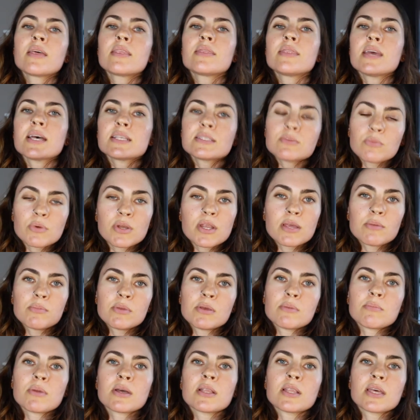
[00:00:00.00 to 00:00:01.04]
That's what I
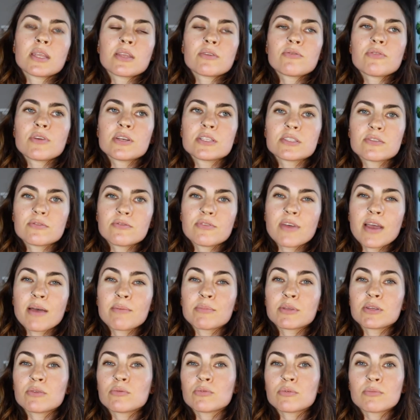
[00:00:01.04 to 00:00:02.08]
mean by letting friends and
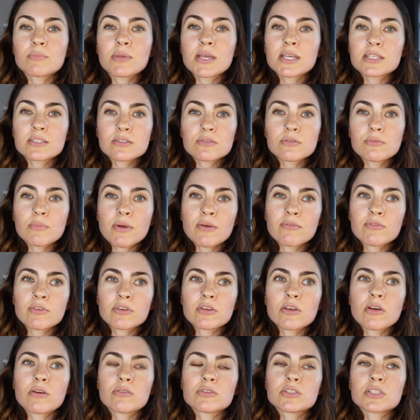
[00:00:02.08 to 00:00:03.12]
family, roommates, whomever
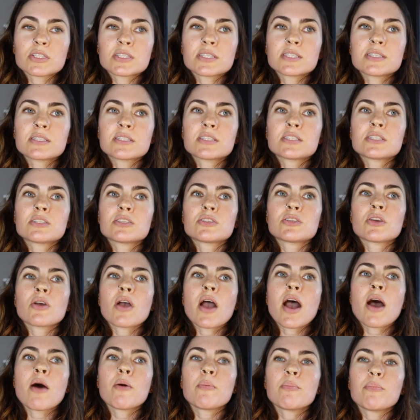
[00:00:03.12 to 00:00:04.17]
know, just to
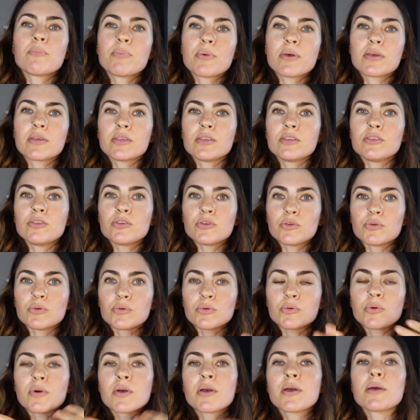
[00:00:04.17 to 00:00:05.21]
help
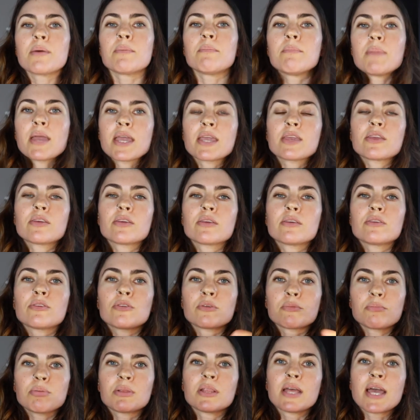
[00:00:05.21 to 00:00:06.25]
you make your
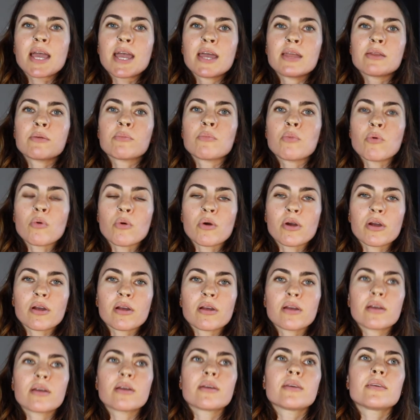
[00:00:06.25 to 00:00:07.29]
plan
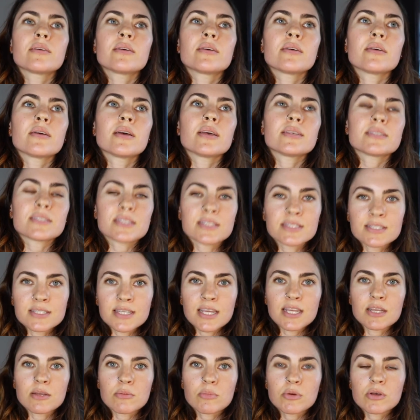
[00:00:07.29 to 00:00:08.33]
more
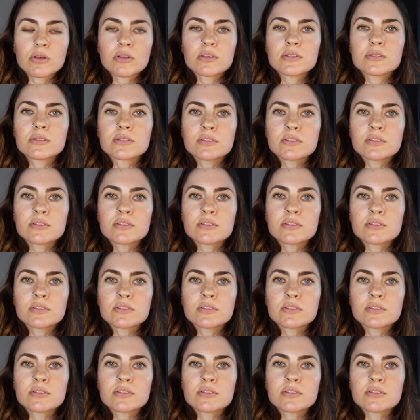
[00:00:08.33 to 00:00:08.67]
sustainable.